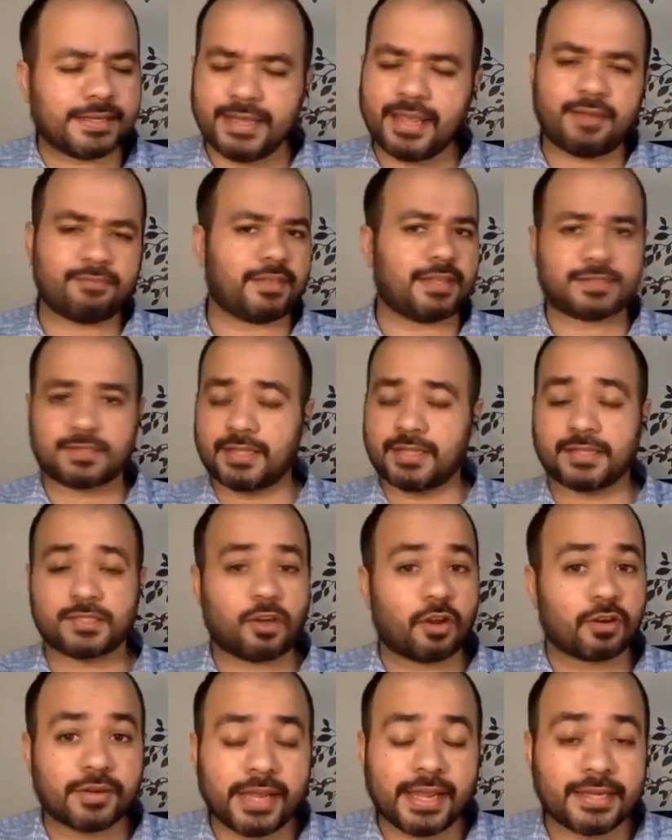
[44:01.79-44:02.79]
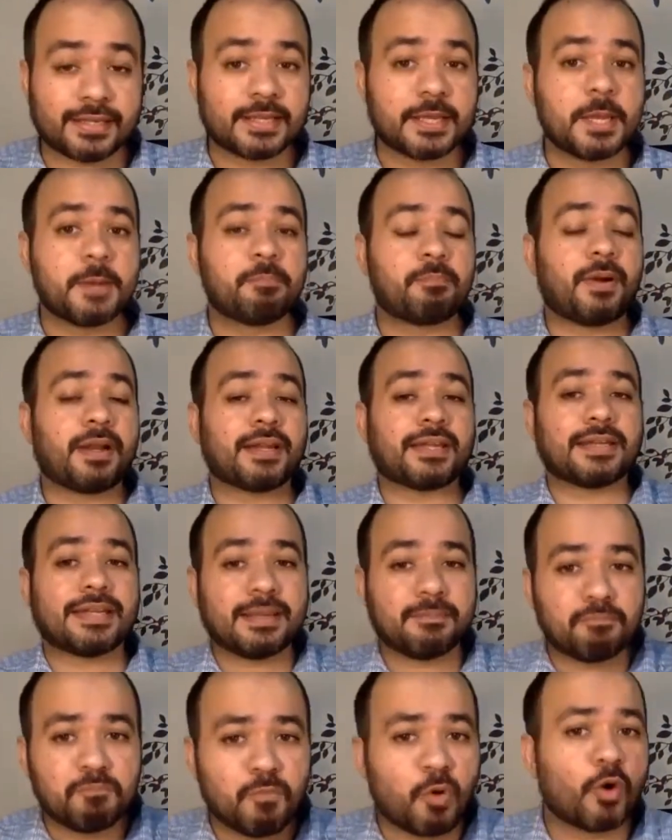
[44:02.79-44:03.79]
Yeah, that's all great. But
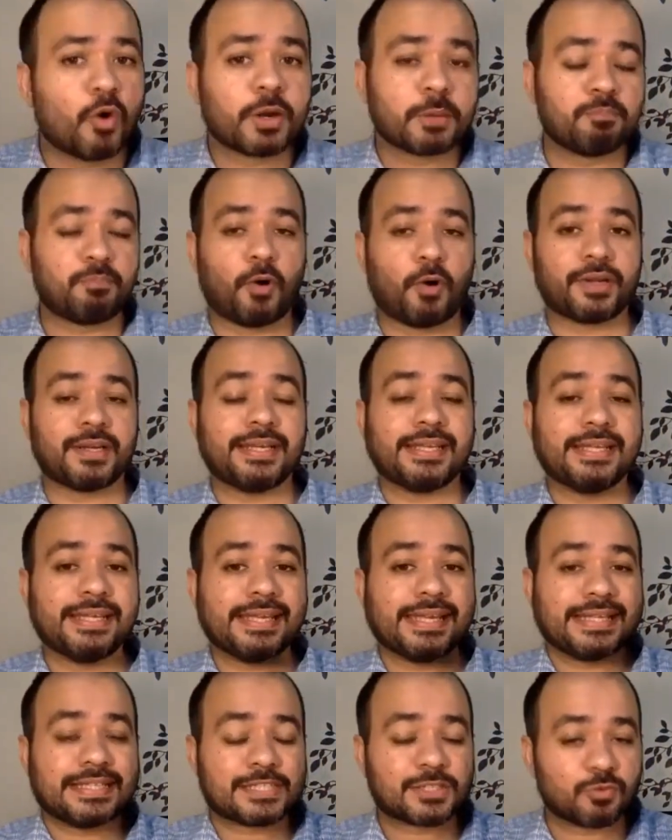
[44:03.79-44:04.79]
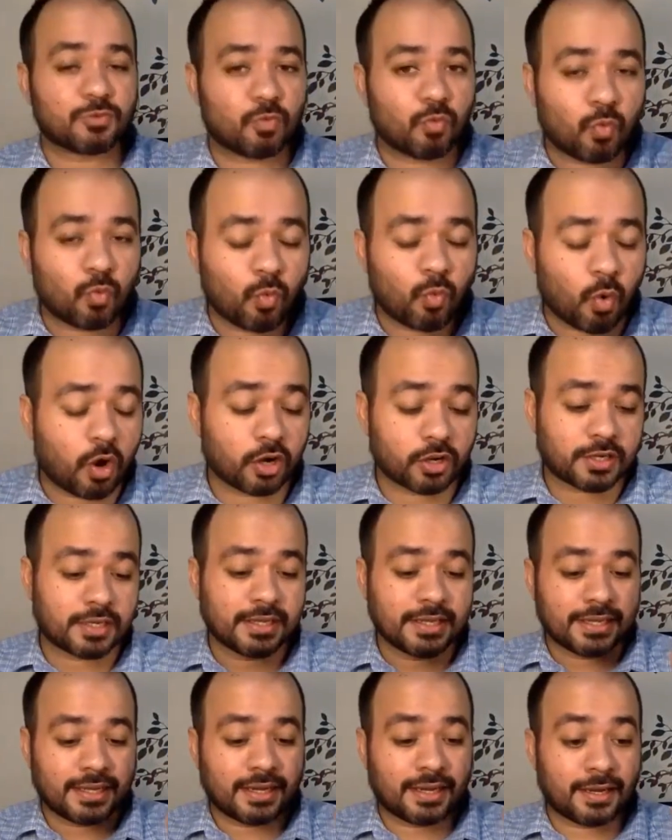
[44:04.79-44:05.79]
more importantly, it's what
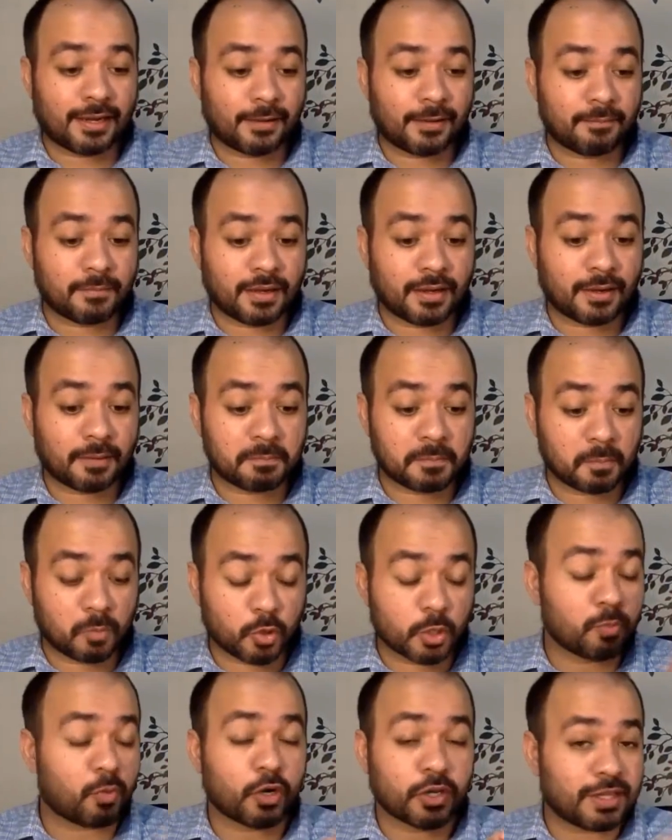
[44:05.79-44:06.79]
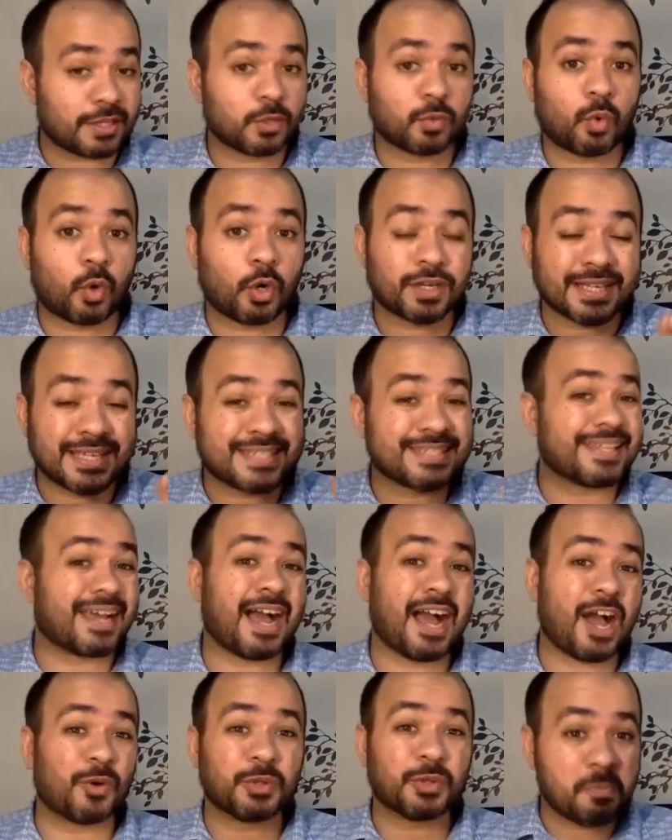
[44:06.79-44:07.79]
more important than the what is the
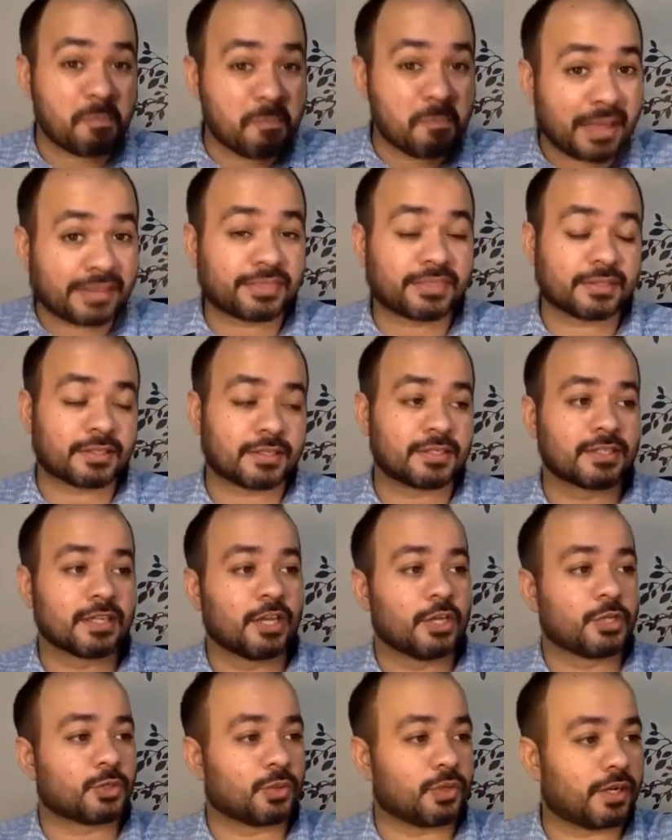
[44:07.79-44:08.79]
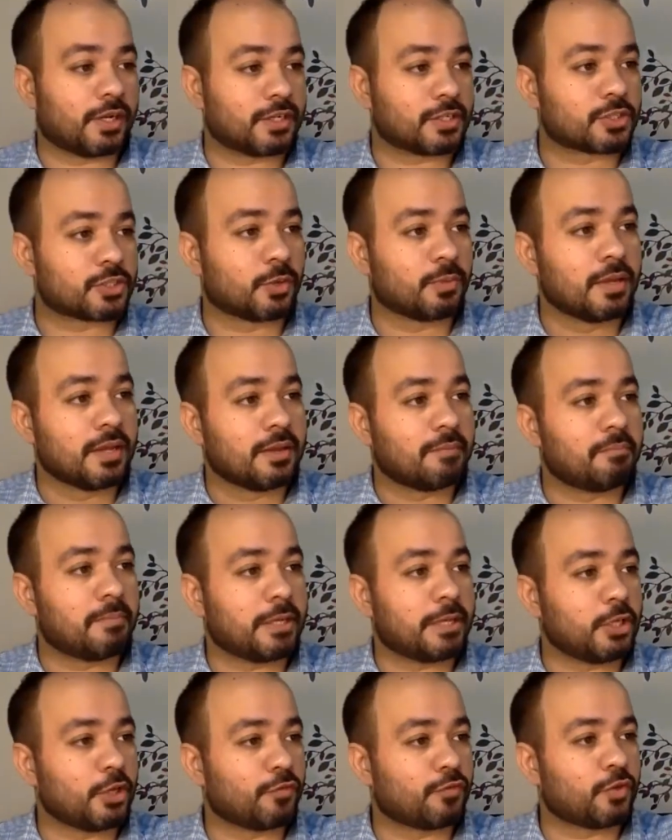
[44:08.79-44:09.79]
how, the methods to learn. So
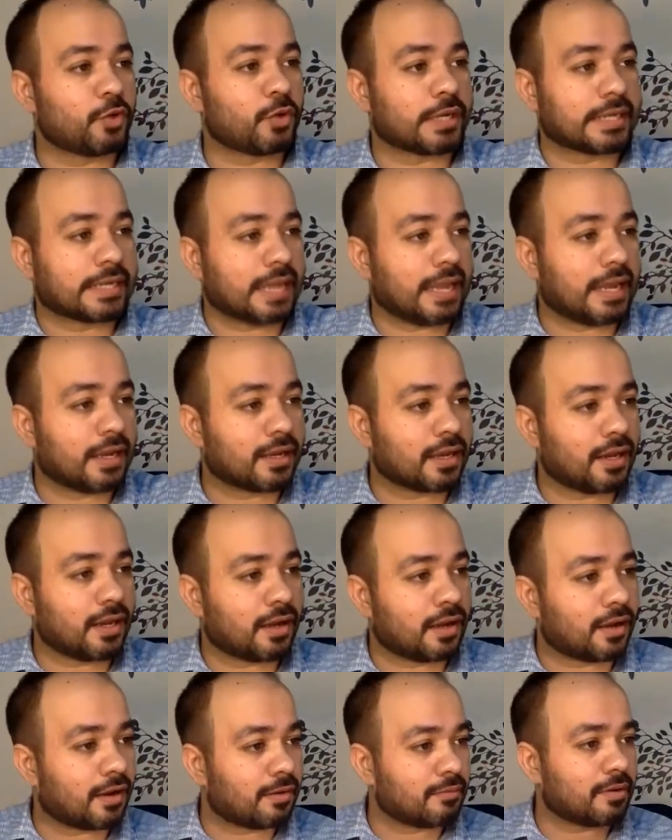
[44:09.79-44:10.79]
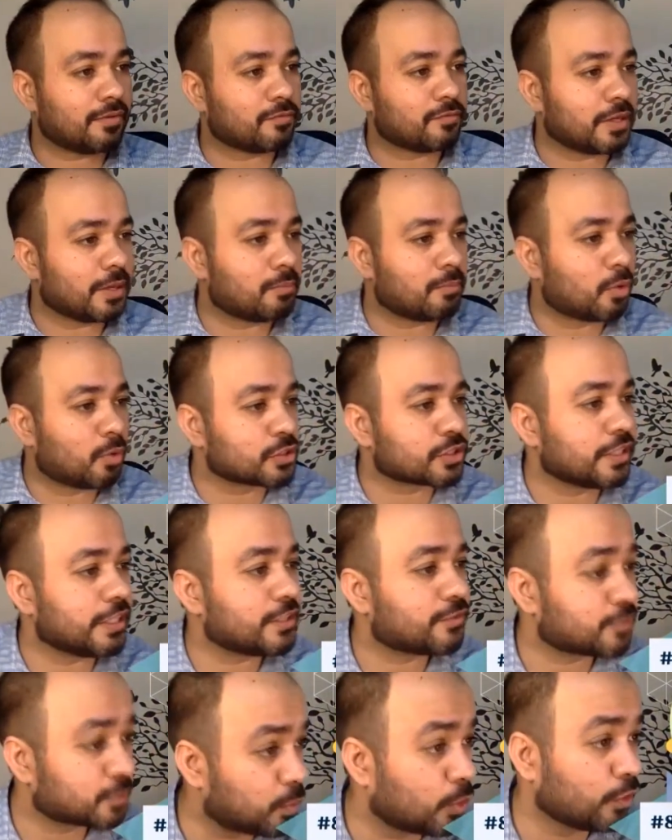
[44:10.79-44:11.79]
many of you are, we are mostly
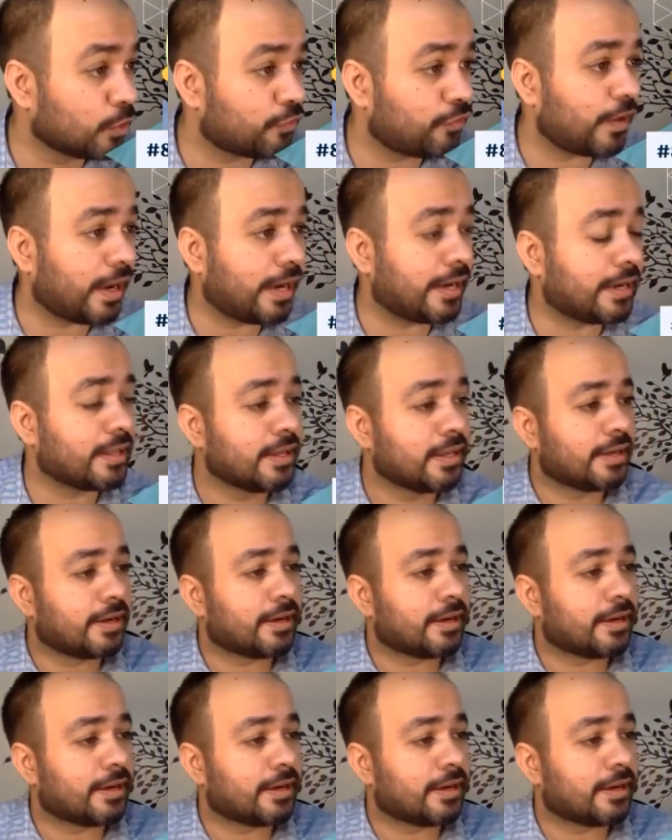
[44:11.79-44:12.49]
spoon-fed.